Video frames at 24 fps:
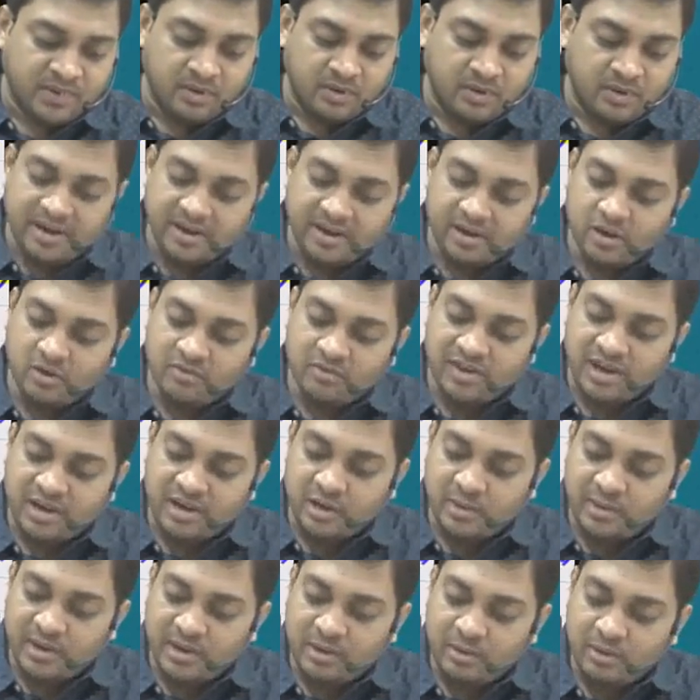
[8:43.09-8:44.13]
right now we are
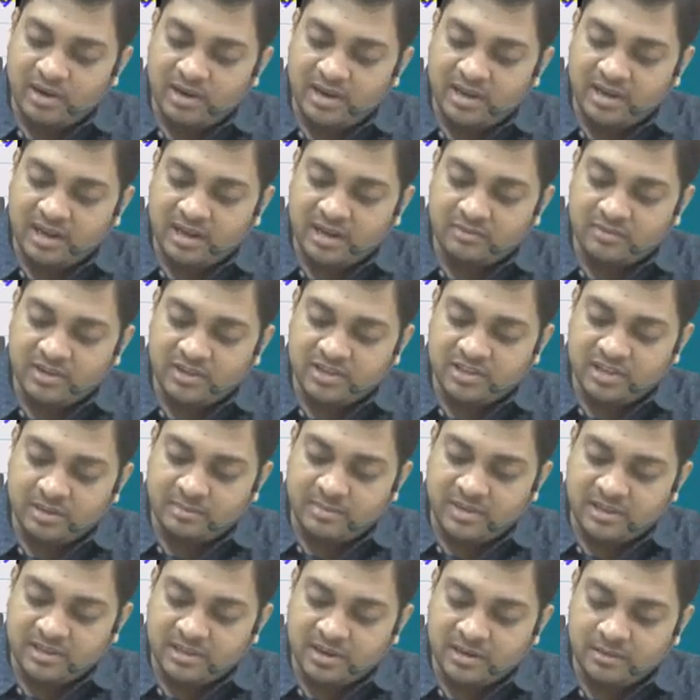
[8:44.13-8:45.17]
doing only
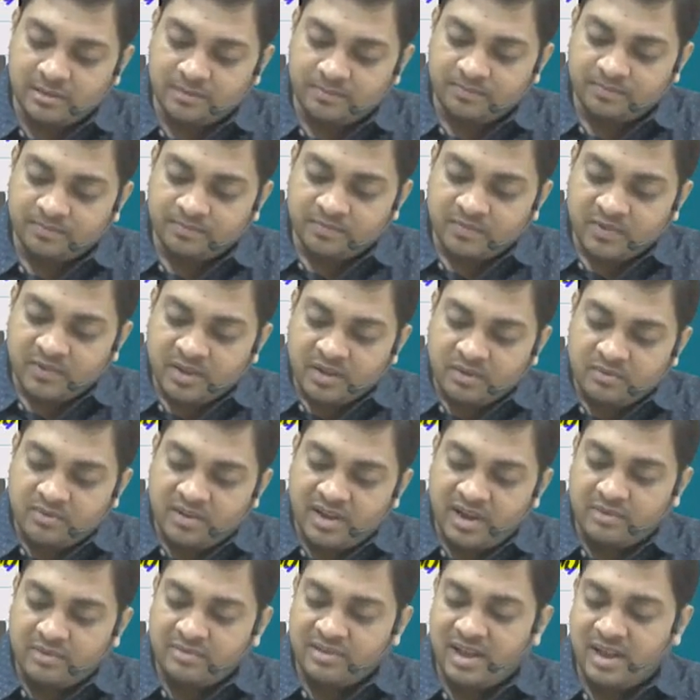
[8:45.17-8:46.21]
conversion method,
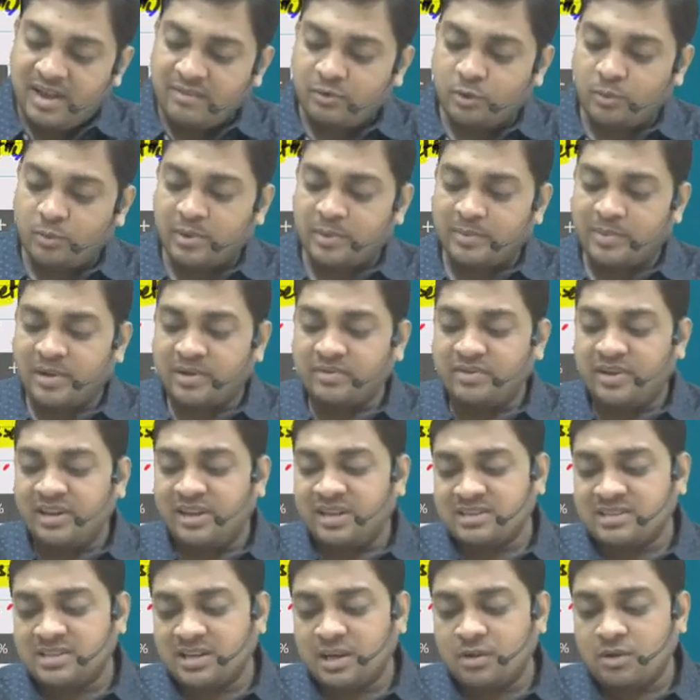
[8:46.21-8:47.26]
where we have to prepare
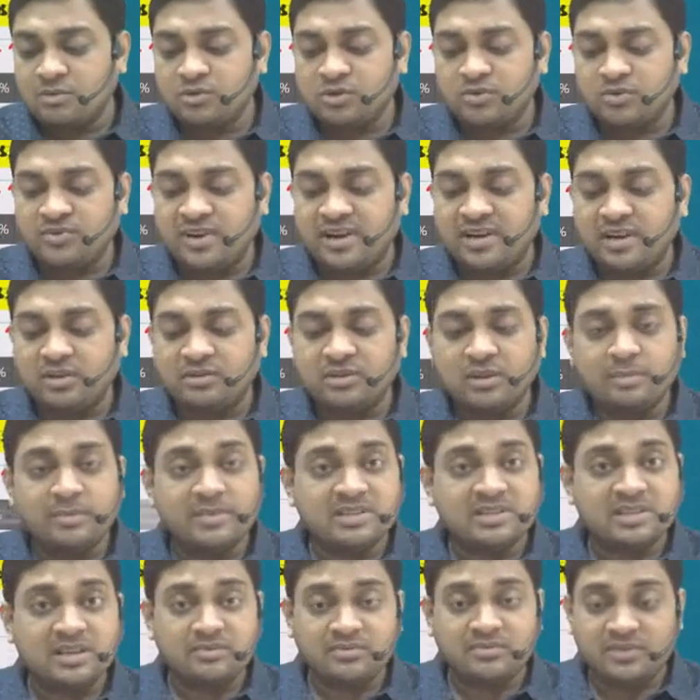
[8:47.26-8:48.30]
various accounts to find out the
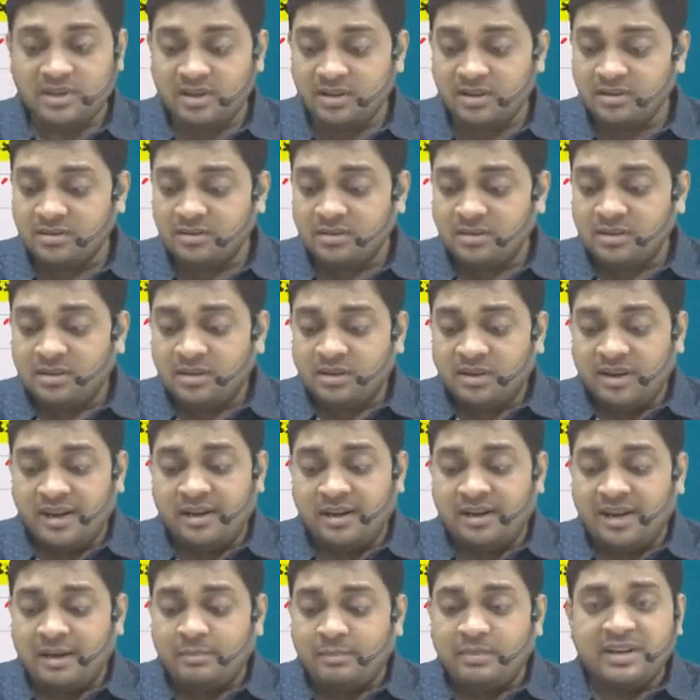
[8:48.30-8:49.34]
missing figure.
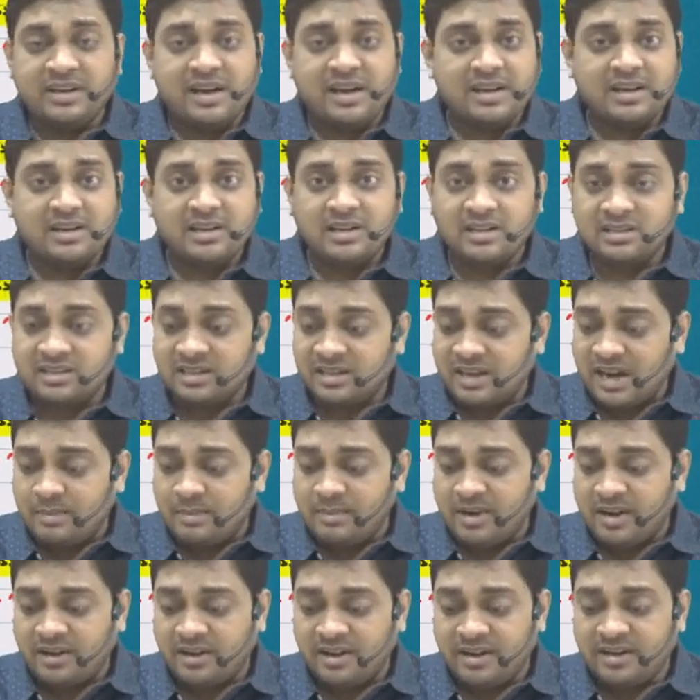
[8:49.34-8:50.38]
It can be debtors, it
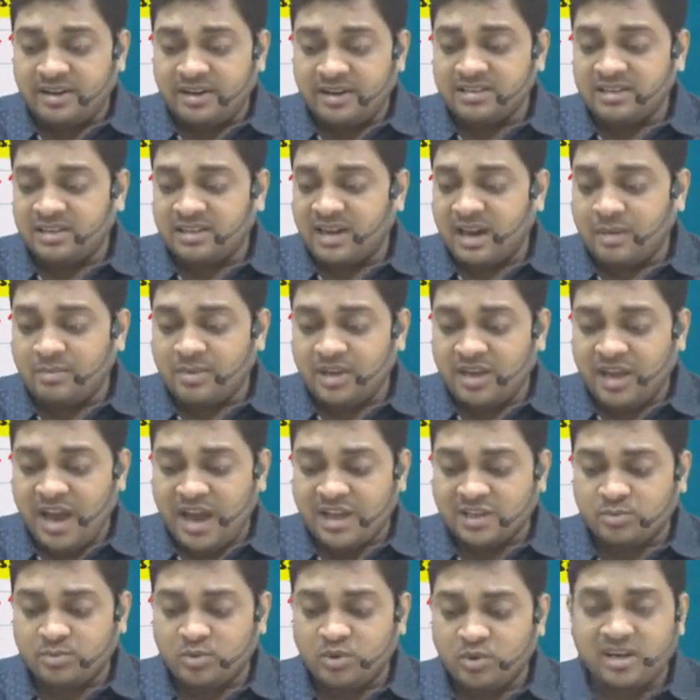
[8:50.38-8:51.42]
can be creditors, it can be
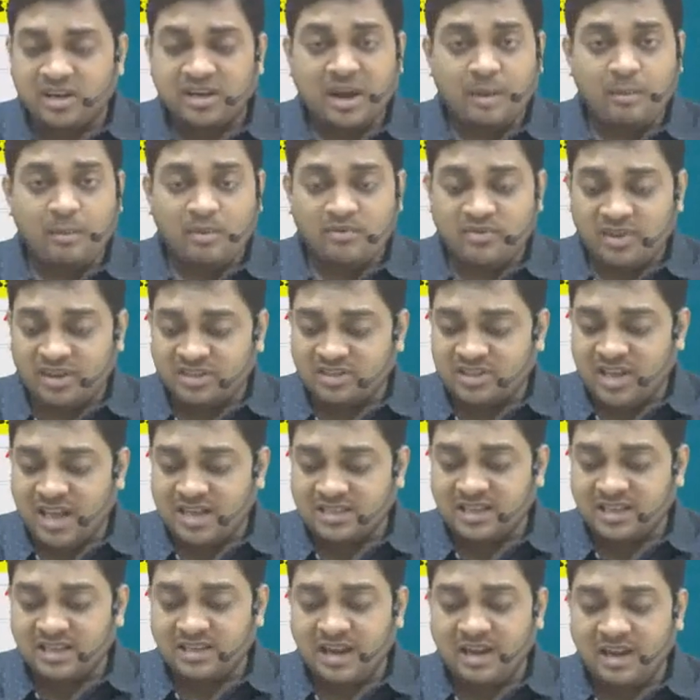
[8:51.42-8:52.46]
cash book, it can be fixed
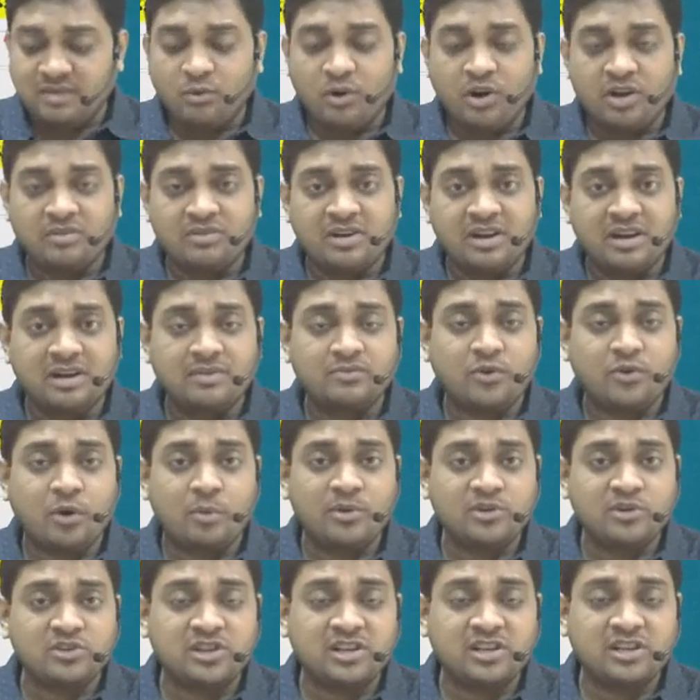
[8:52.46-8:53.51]
asset, and whatever
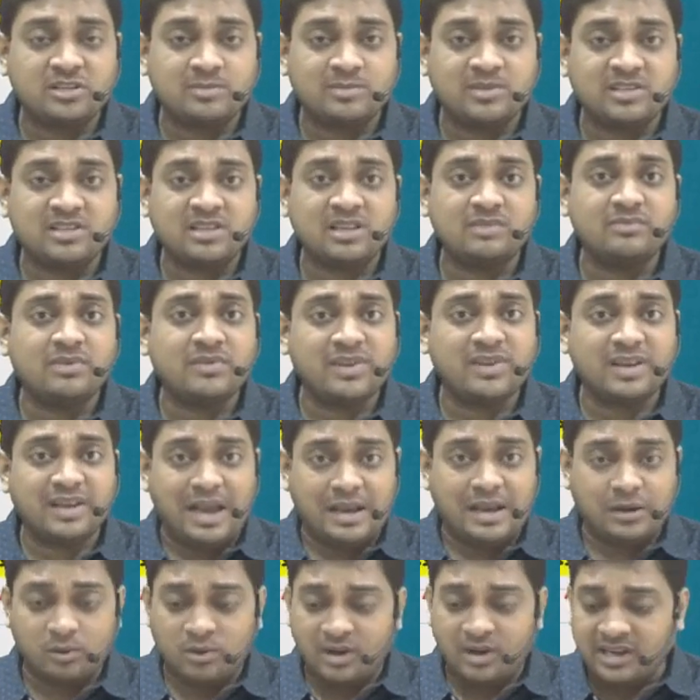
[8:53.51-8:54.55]
information is missing we will
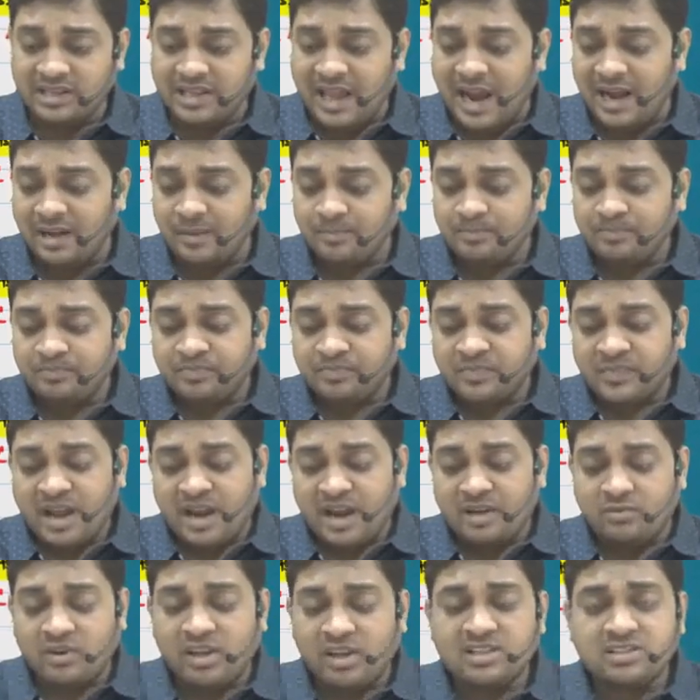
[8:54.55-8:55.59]
calculate that.
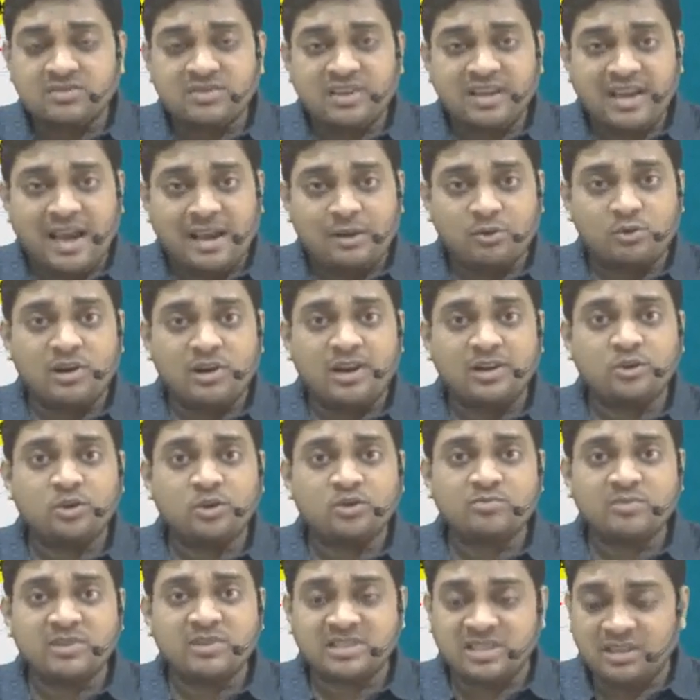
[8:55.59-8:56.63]
And once we calculate
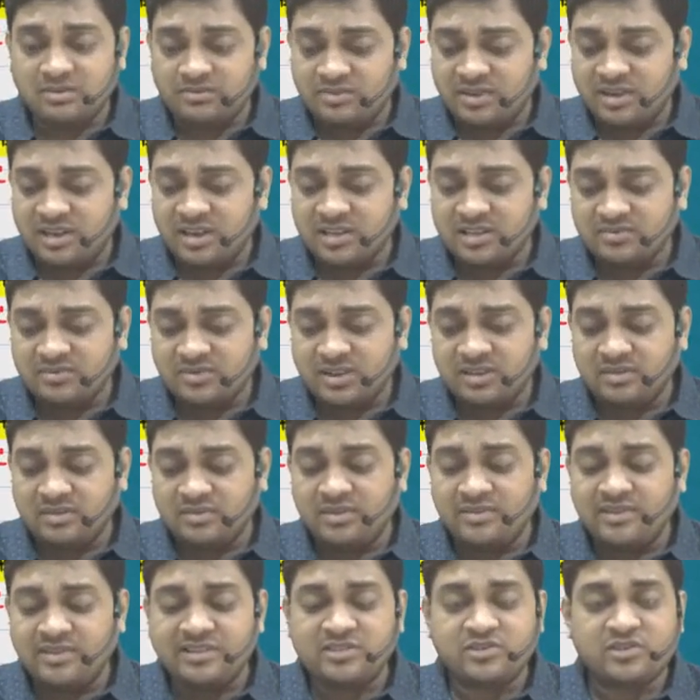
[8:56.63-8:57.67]
those missing figures,
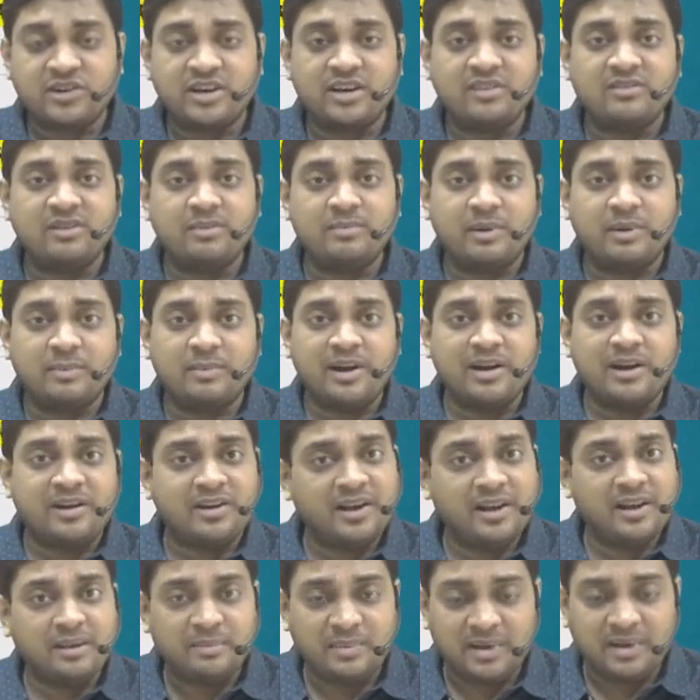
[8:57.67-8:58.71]
we will straight away prepare
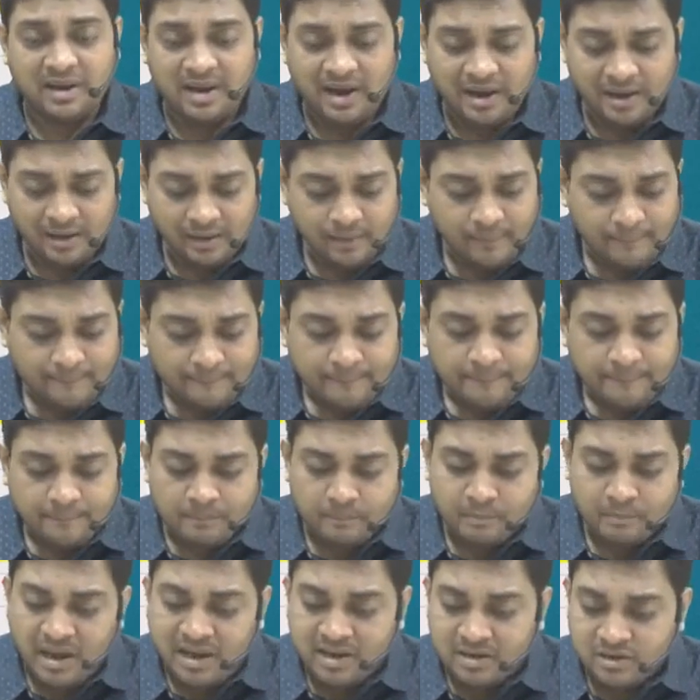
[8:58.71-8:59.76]
trading PL and
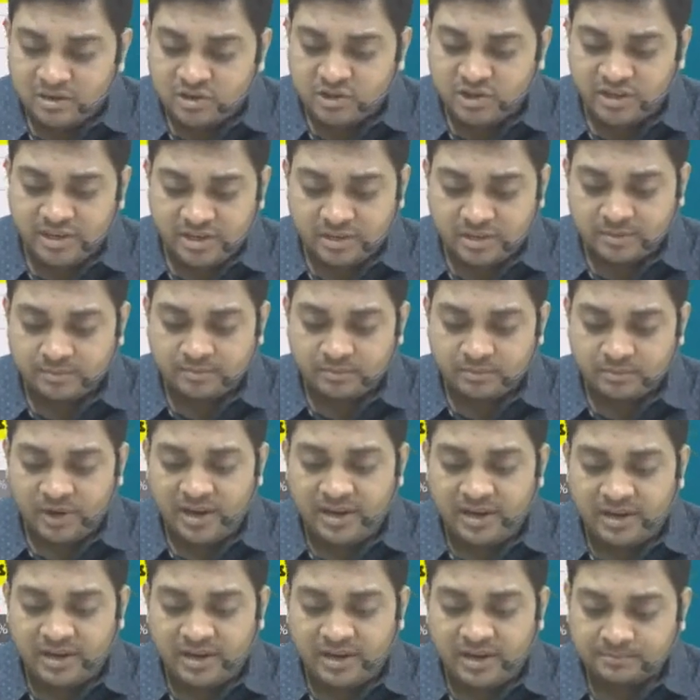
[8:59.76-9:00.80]
balance sheet,
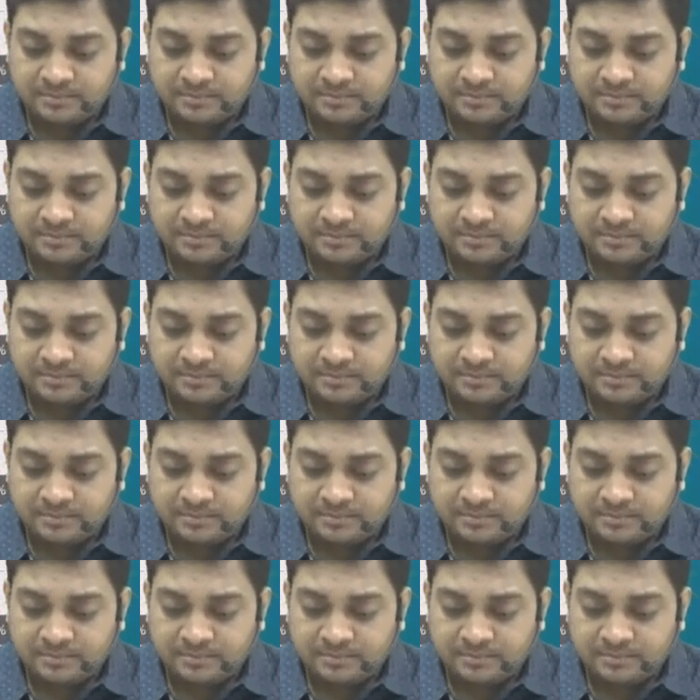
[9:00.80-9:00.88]
right?